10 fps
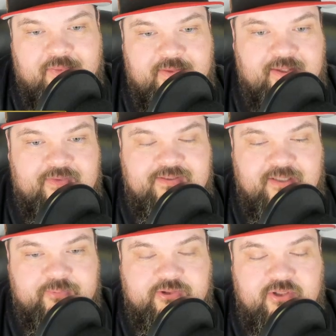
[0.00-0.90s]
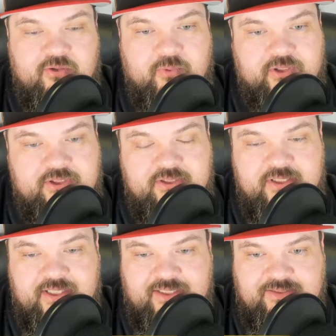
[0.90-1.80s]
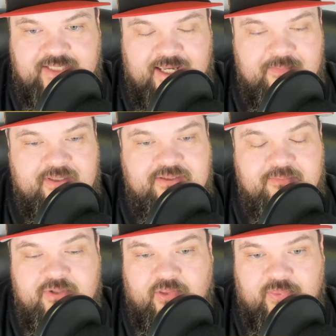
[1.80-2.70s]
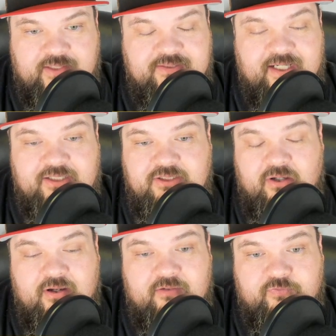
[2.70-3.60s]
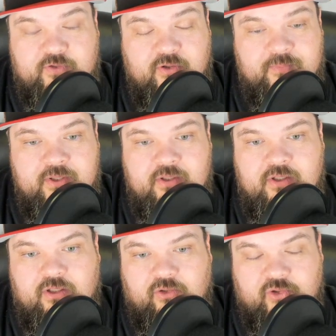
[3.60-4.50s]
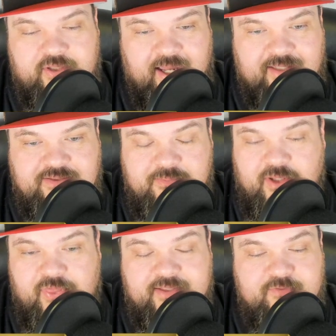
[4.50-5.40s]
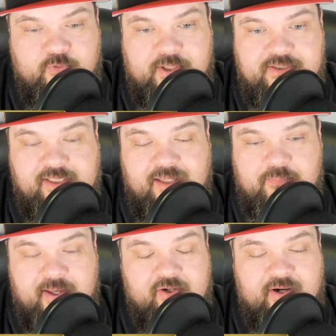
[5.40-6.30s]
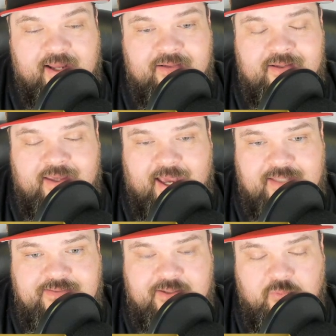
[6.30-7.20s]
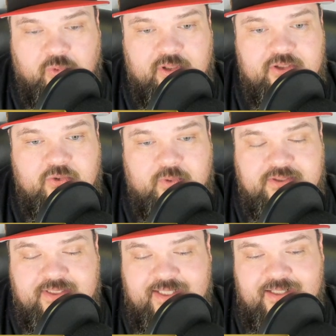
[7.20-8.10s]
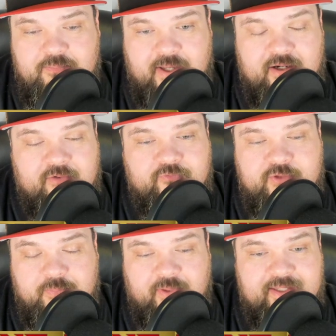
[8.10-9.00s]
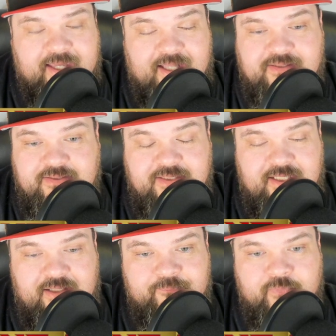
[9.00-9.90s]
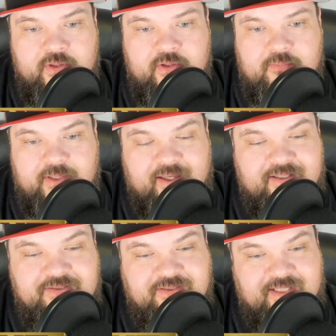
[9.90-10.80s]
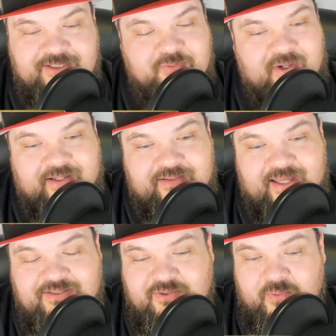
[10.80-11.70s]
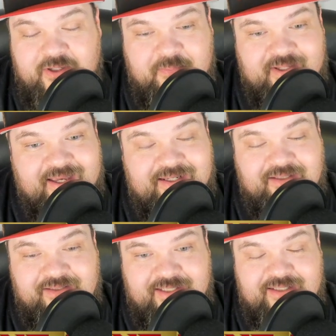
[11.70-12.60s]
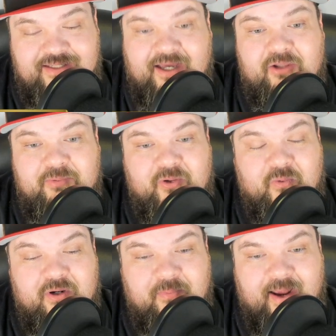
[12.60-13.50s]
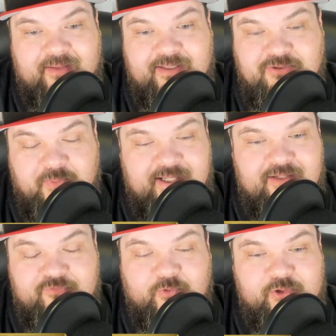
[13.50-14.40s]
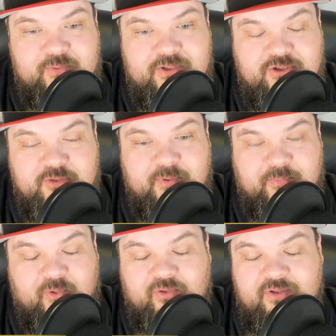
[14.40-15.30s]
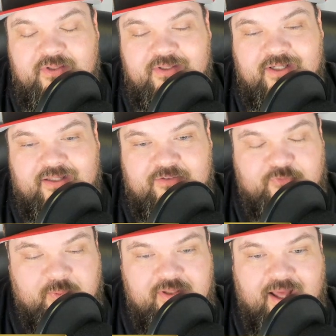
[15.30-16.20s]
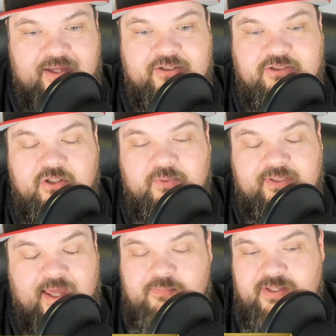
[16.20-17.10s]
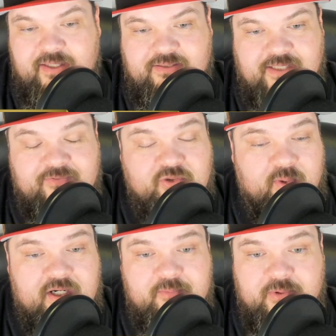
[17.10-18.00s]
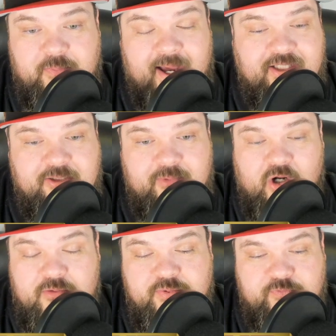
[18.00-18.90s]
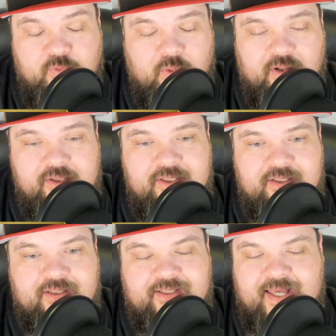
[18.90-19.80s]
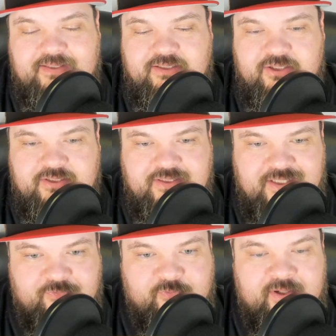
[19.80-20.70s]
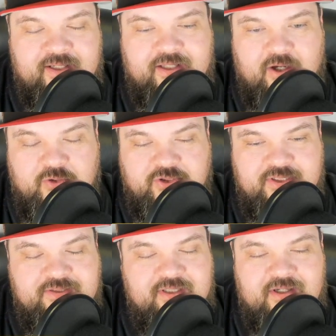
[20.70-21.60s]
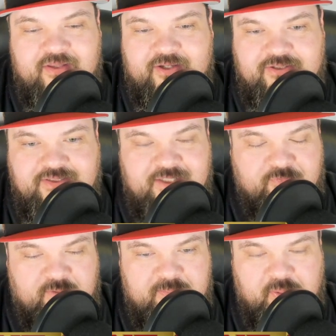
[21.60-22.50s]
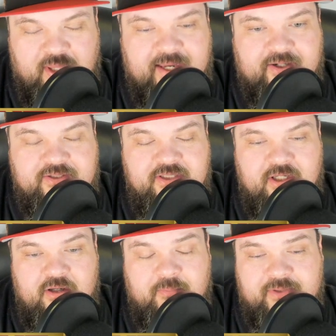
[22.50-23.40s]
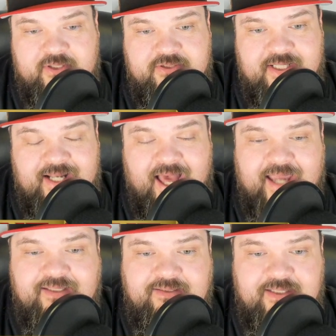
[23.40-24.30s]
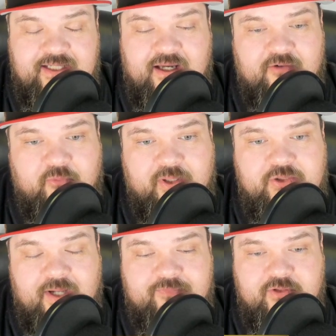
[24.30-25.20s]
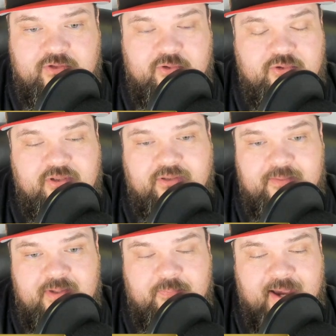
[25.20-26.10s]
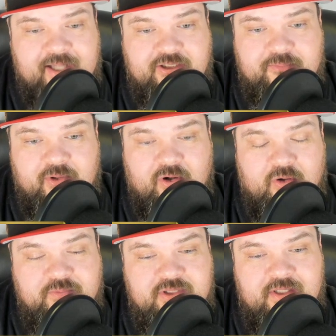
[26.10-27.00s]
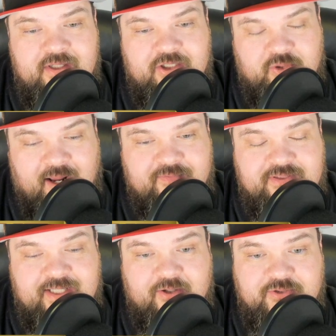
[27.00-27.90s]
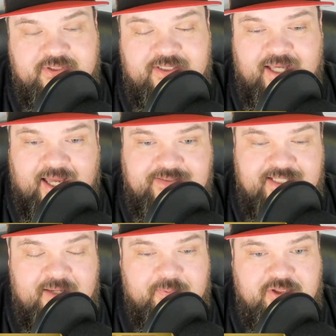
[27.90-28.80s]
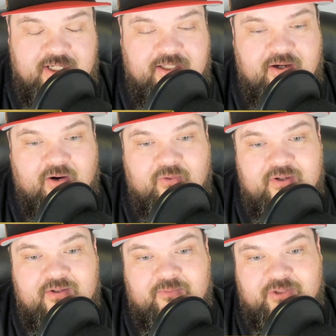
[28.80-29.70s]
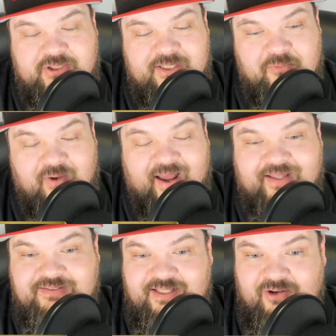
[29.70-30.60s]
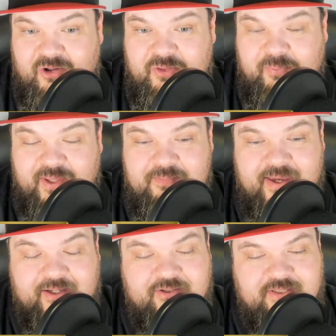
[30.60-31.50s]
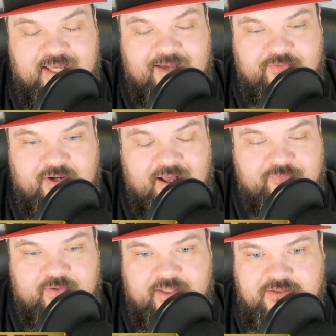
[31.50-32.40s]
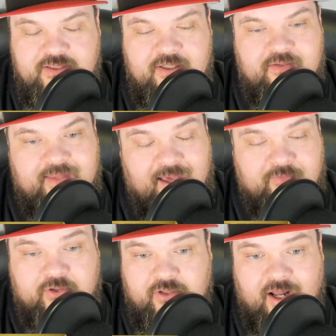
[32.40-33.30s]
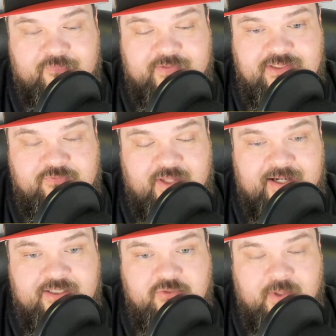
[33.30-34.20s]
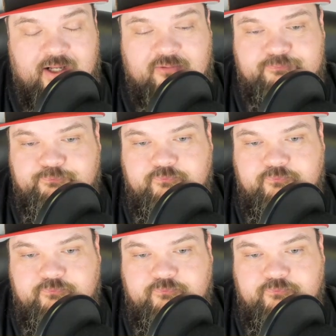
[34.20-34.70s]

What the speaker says: But I think in this episode, we're just going to examine some of the things that I saw on film, look at some of the things the 49ers can get better at as they work towards getting better to play Kansas City. Because guess what? It's going to be an elite caliber quarterback that's waiting for you in the Super Bowl. And the 49ers know what that means. They've squared up with Patrick Mahomes before. Yes, there's different coaches, there's different players, but there's an idea of what you have to do to limit Patrick Mahomes, Travis Kelce, Isaiah Pacheco, Rashid Rice, and all the playmakers they have on offense. They have a good offensive line as well.